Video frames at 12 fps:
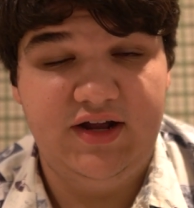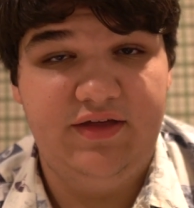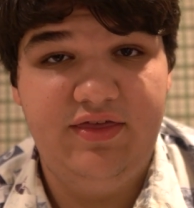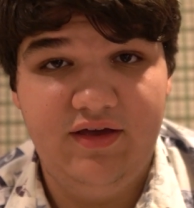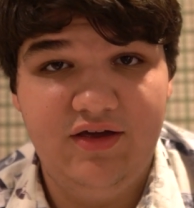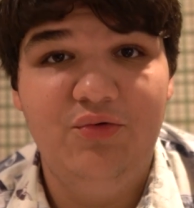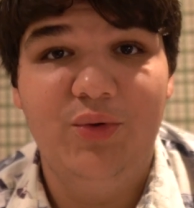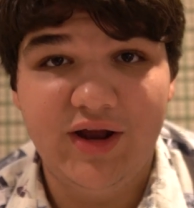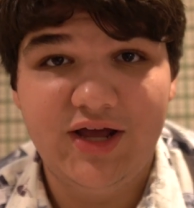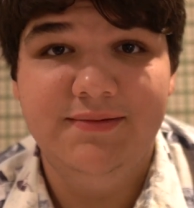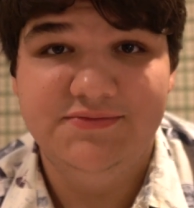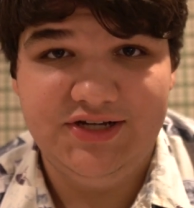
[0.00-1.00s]
I think when it
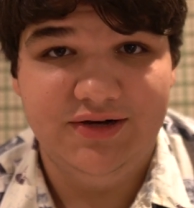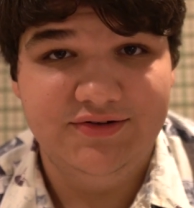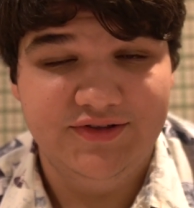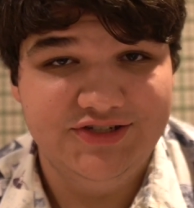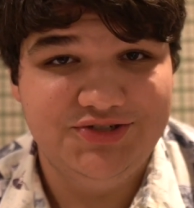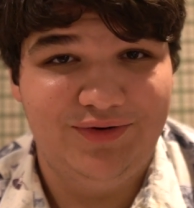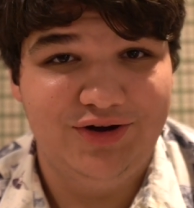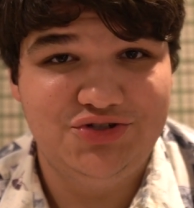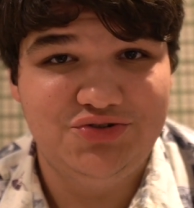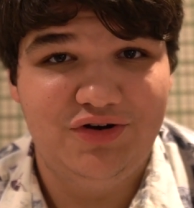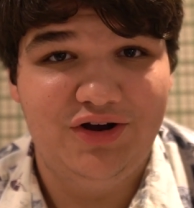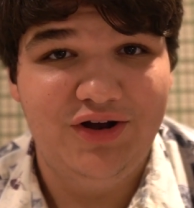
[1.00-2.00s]
comes down to this
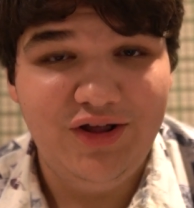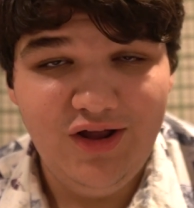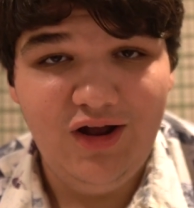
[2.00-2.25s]
restaurant,